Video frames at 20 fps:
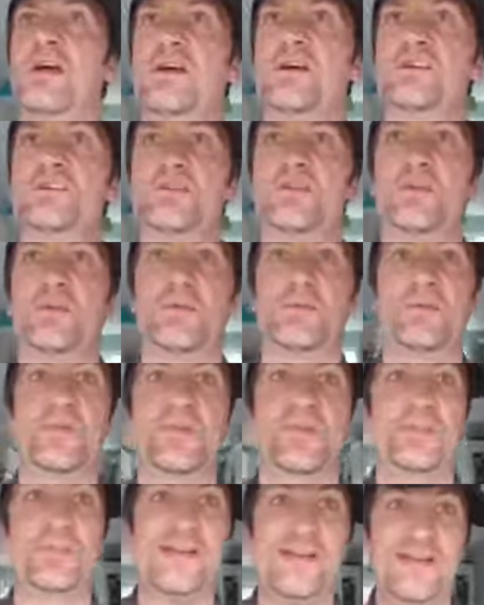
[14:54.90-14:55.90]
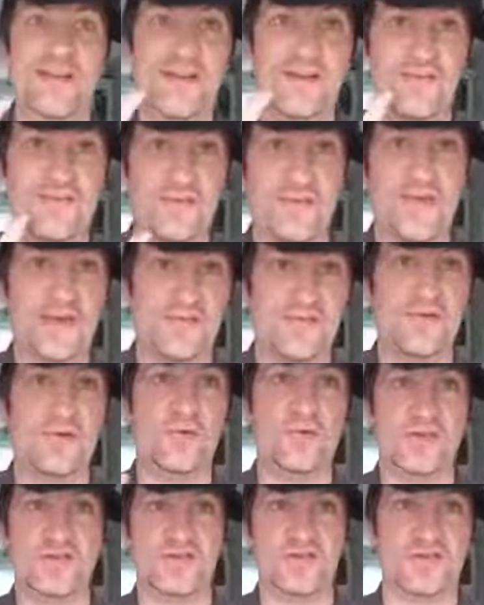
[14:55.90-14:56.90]
So the meaning of metaphor,
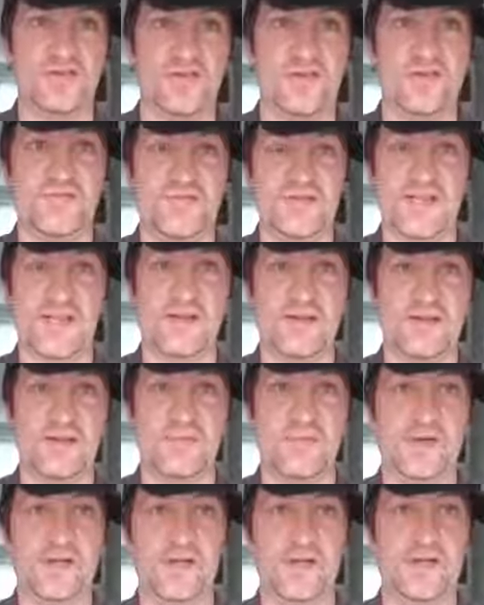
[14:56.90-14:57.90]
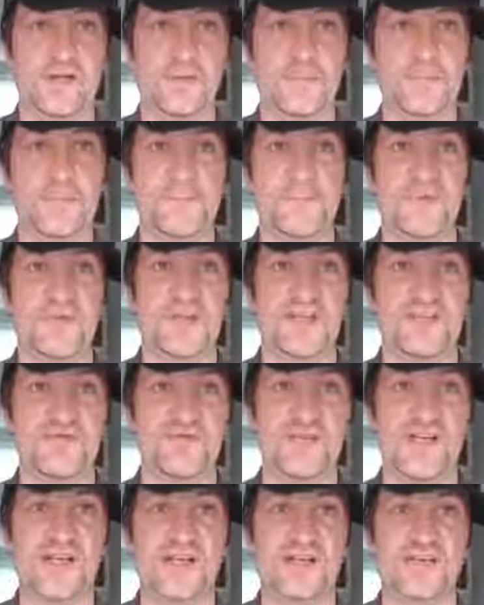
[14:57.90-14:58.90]
which I should have said at the beginning, is
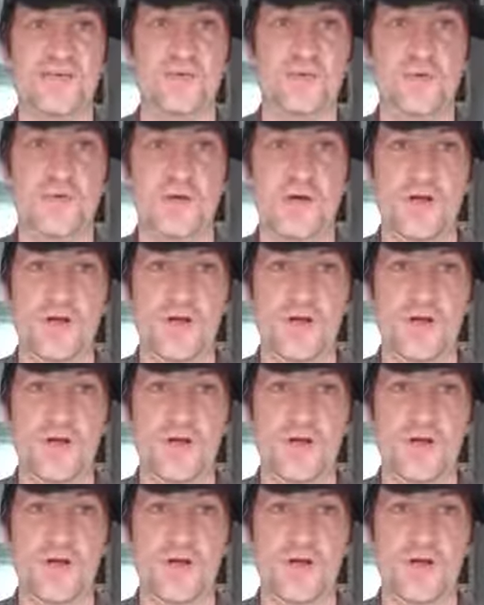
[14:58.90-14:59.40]
really to,